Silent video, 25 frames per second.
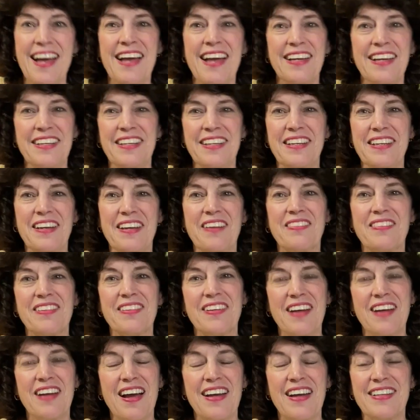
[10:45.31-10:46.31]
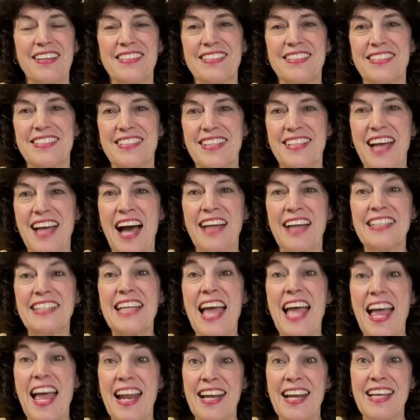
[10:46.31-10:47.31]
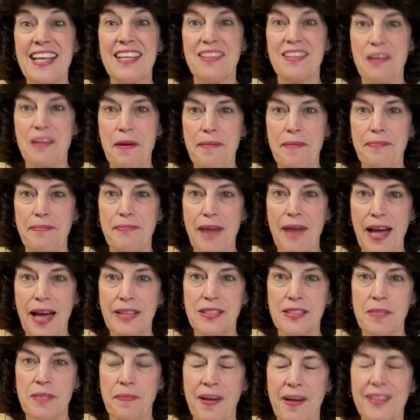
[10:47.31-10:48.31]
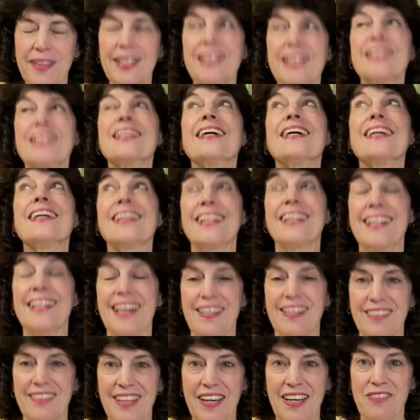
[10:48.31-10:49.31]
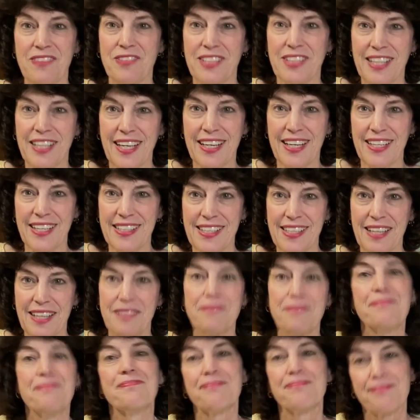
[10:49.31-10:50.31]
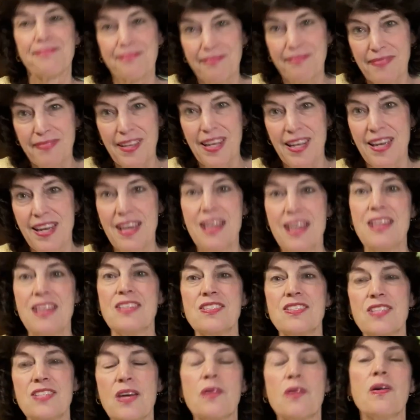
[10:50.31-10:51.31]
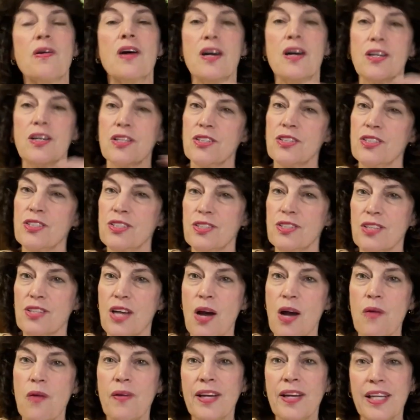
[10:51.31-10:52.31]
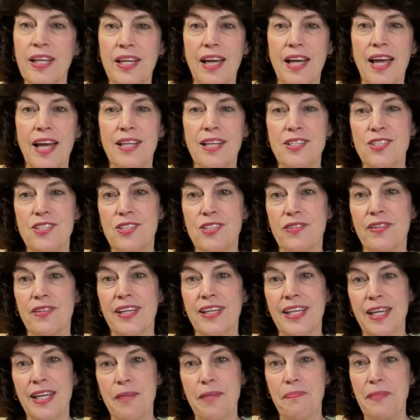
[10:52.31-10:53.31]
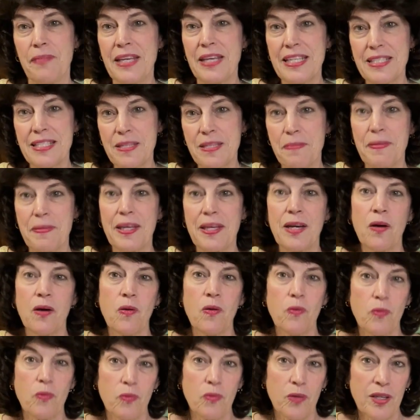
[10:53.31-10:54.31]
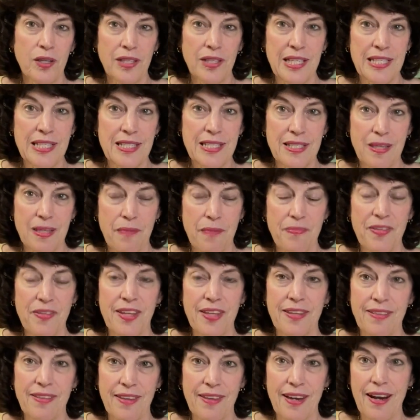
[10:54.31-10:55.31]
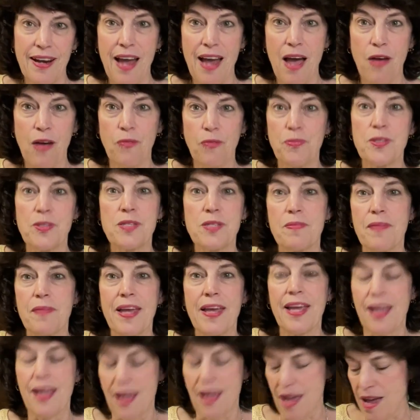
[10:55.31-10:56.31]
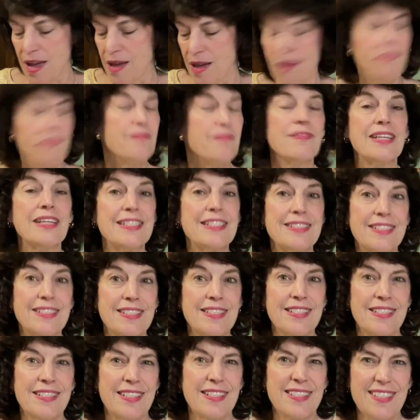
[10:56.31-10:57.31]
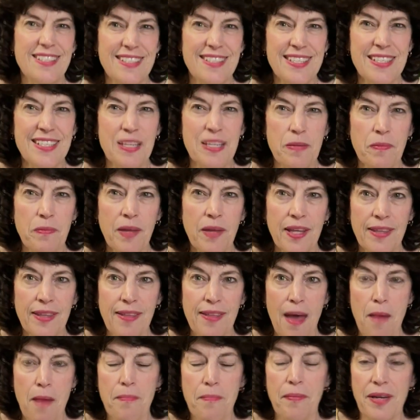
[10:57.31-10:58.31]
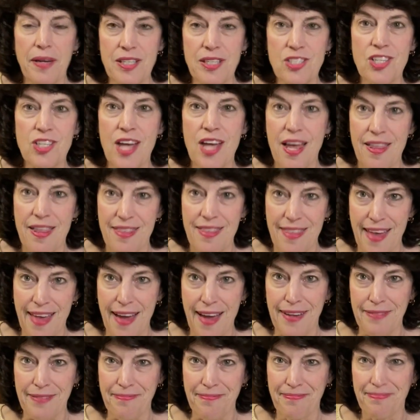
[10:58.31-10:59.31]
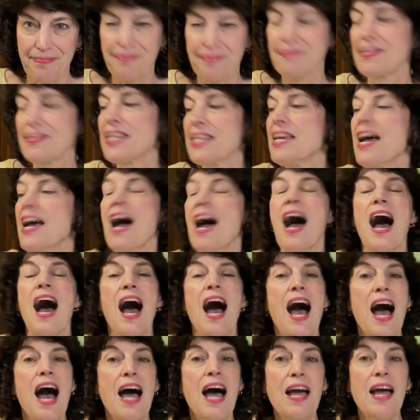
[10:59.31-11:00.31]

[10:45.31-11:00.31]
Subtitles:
you know, gotten any of the back smocking done, and now you have to get it done. So going and doing it piecemeal really is something that helps me. It just doesn't seem like that much then. I